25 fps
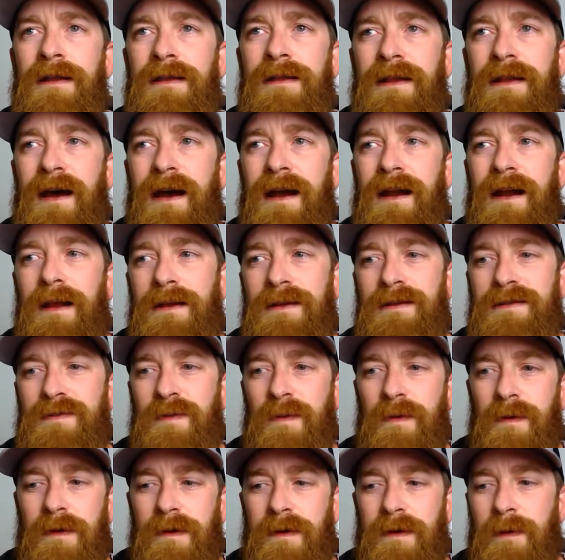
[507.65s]
that
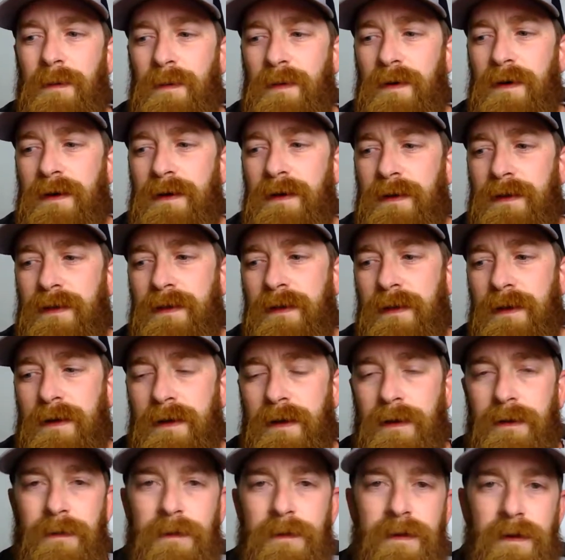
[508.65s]
is working with
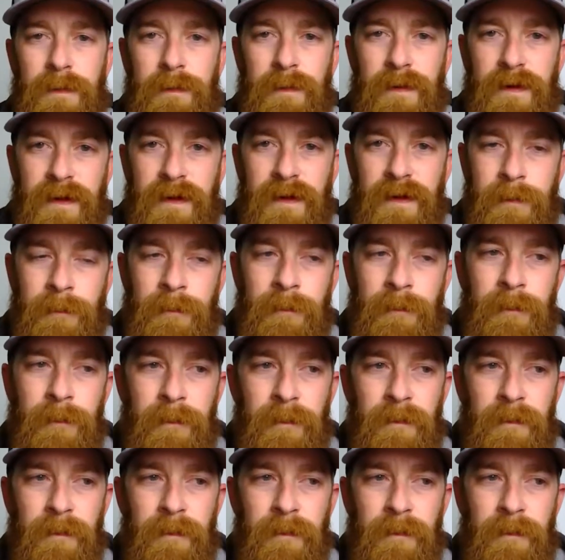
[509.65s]
another company